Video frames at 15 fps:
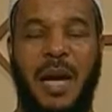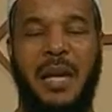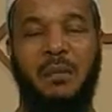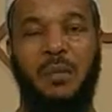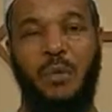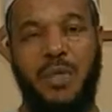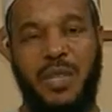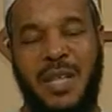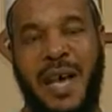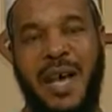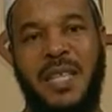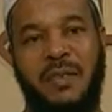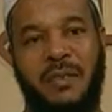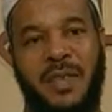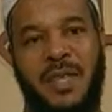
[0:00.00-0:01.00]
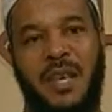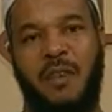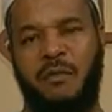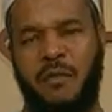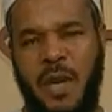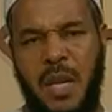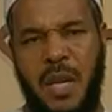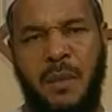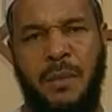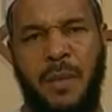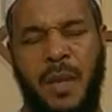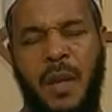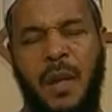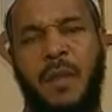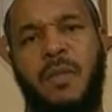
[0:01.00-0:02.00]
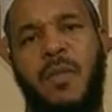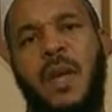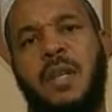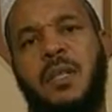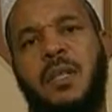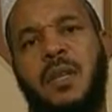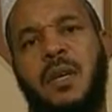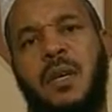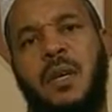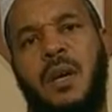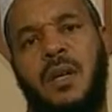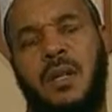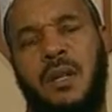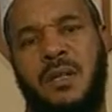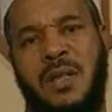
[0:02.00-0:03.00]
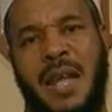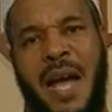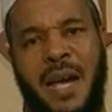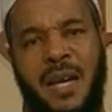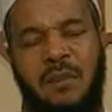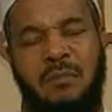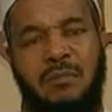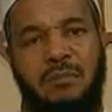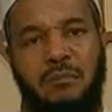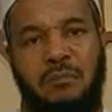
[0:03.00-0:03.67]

Animal which dies of itself, meaning that it has died,